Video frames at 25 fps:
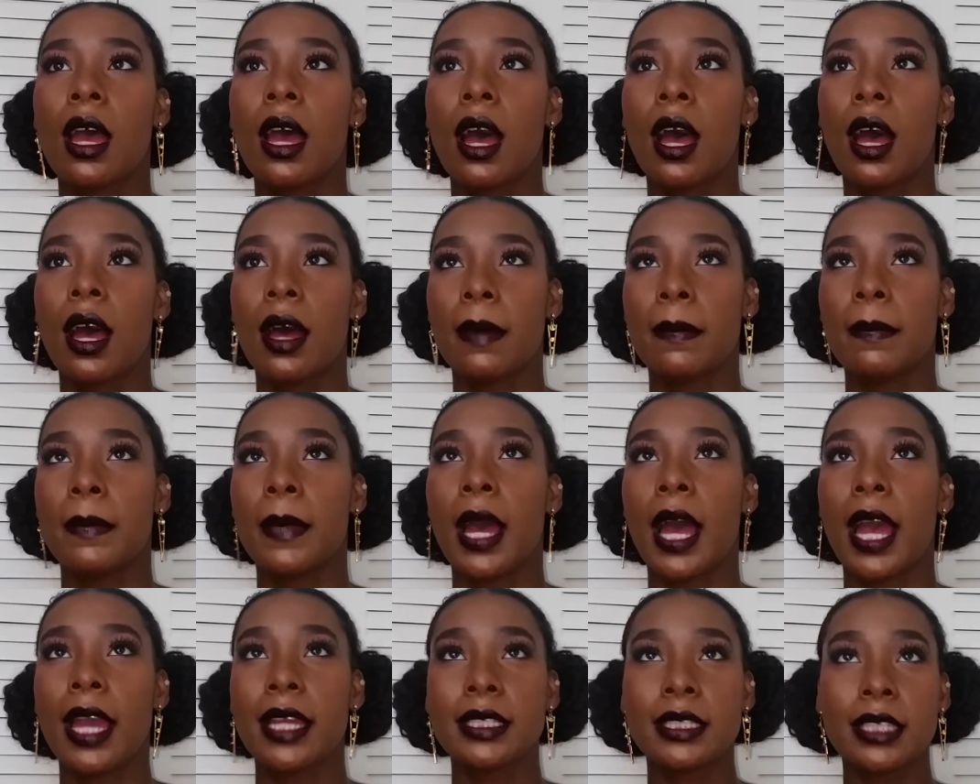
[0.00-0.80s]
Um,
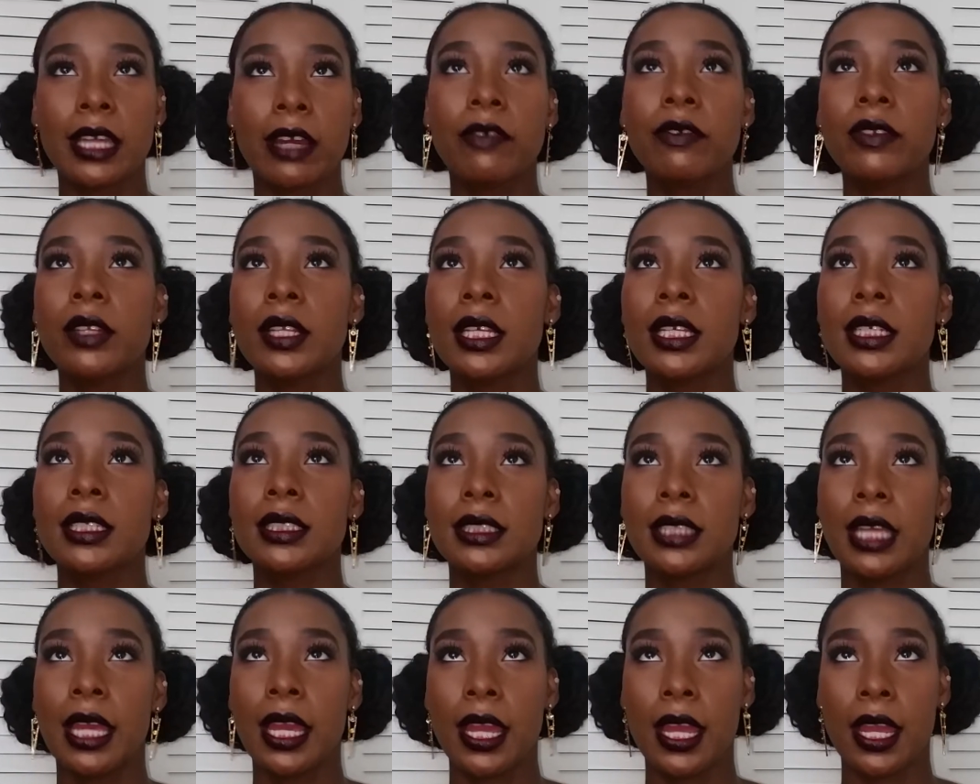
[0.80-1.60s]
I definitely can
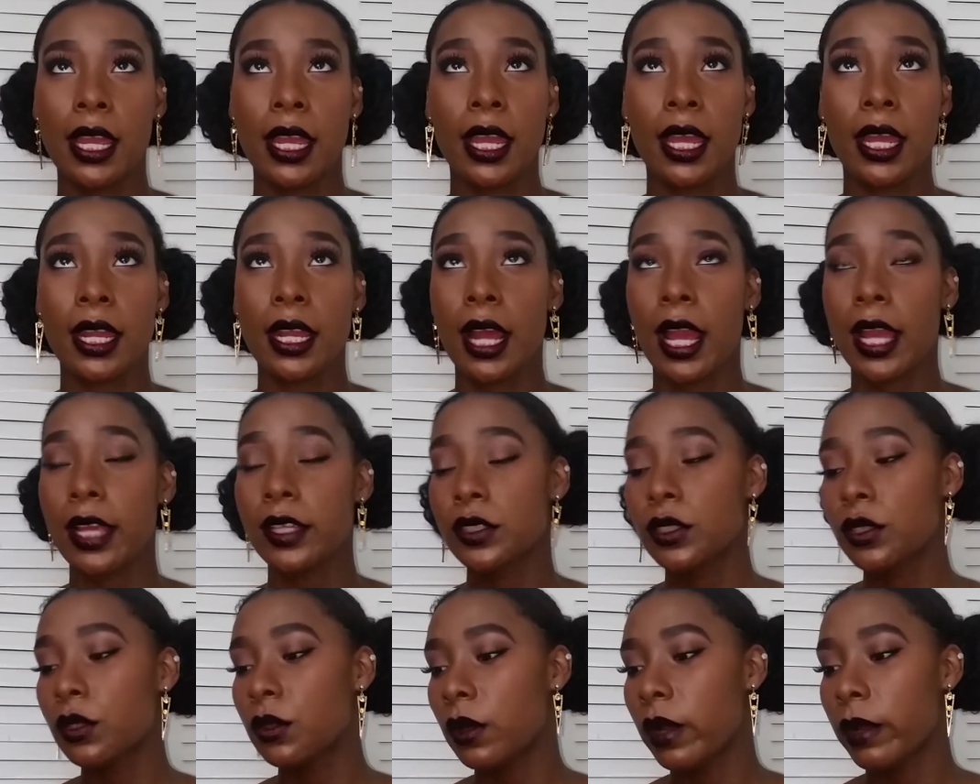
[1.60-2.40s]
say in high
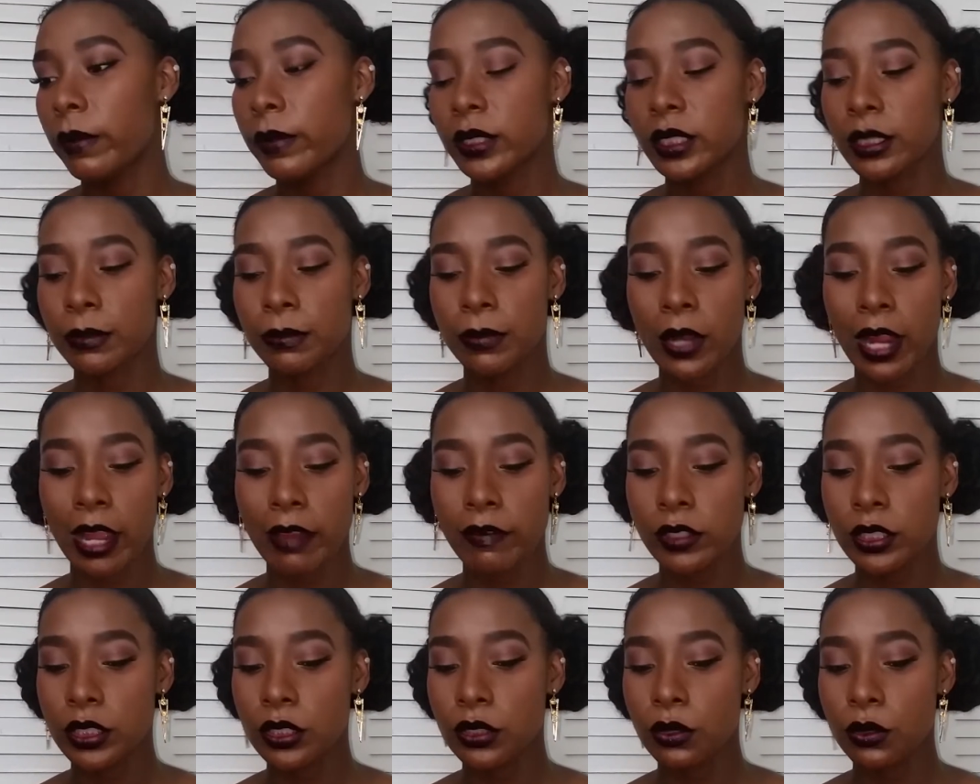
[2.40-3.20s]
school, I went to
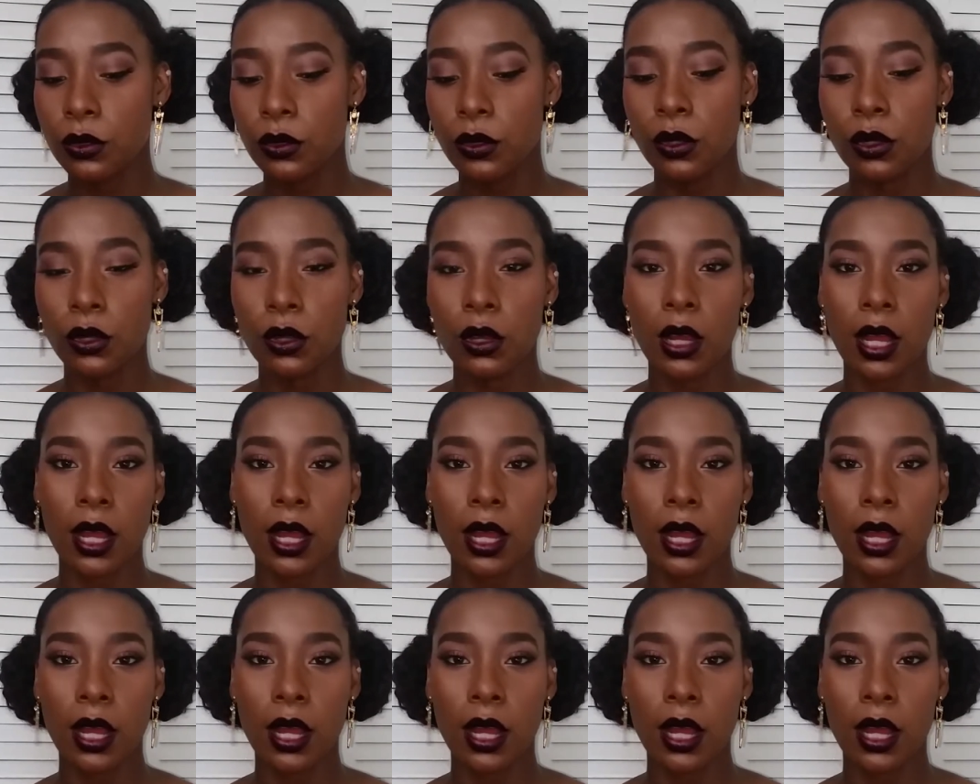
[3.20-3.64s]
private school,